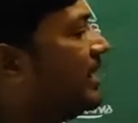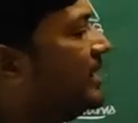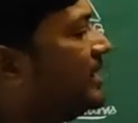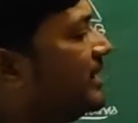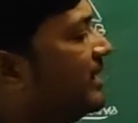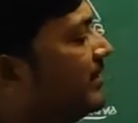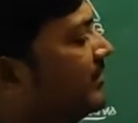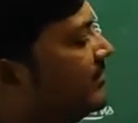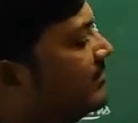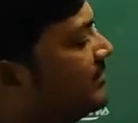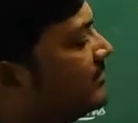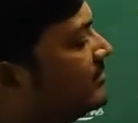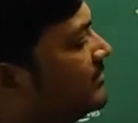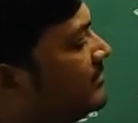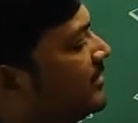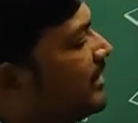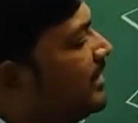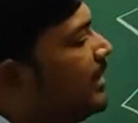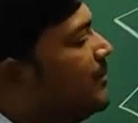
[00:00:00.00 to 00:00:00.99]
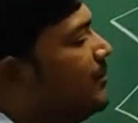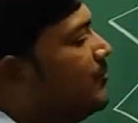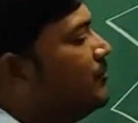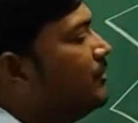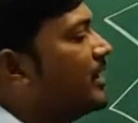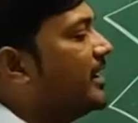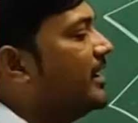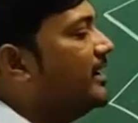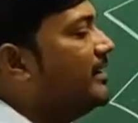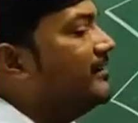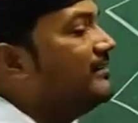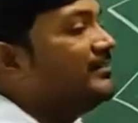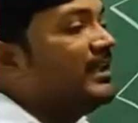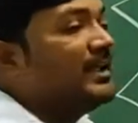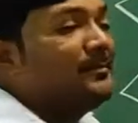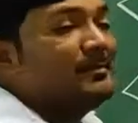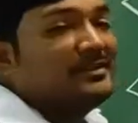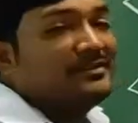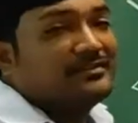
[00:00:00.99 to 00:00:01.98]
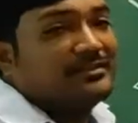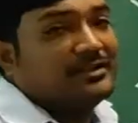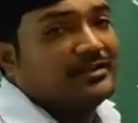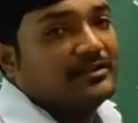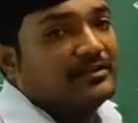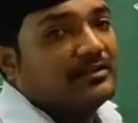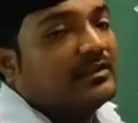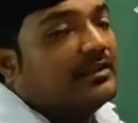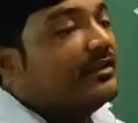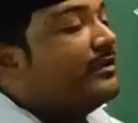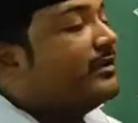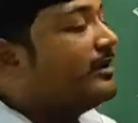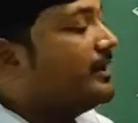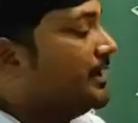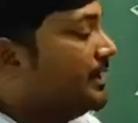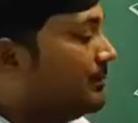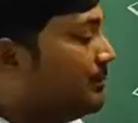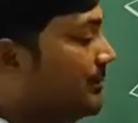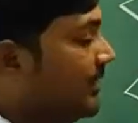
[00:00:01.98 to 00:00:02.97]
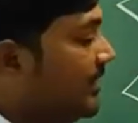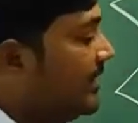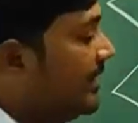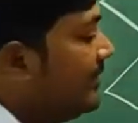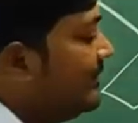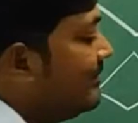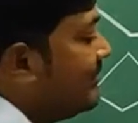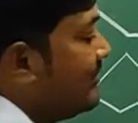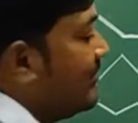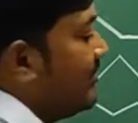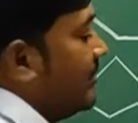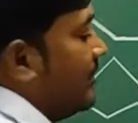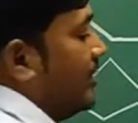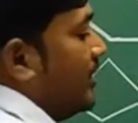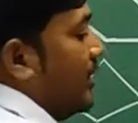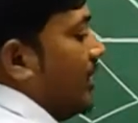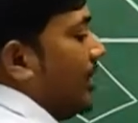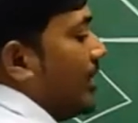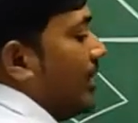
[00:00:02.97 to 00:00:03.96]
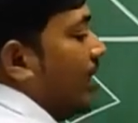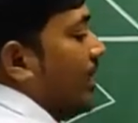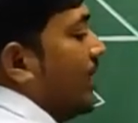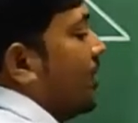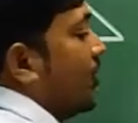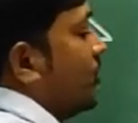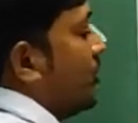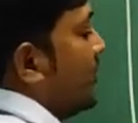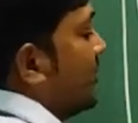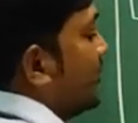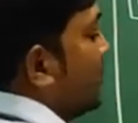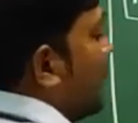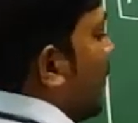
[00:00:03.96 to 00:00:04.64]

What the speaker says: kite as, the name of the kite is ABCD, it means according to this